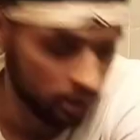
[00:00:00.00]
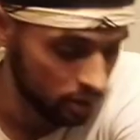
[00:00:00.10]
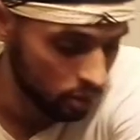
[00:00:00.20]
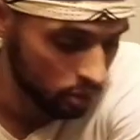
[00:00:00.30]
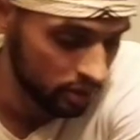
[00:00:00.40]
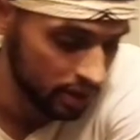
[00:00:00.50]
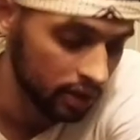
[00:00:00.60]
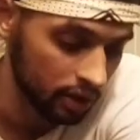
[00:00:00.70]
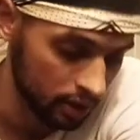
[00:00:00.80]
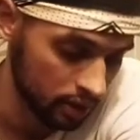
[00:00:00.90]
to New
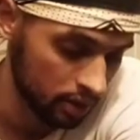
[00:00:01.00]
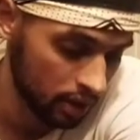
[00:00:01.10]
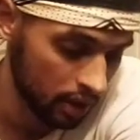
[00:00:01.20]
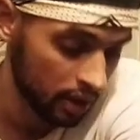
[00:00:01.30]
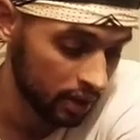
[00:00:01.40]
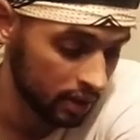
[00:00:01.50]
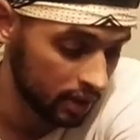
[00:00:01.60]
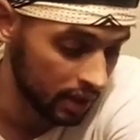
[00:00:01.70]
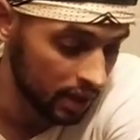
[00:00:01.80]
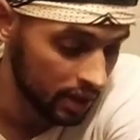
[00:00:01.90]
Zealand,
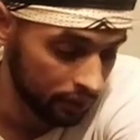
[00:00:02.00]
these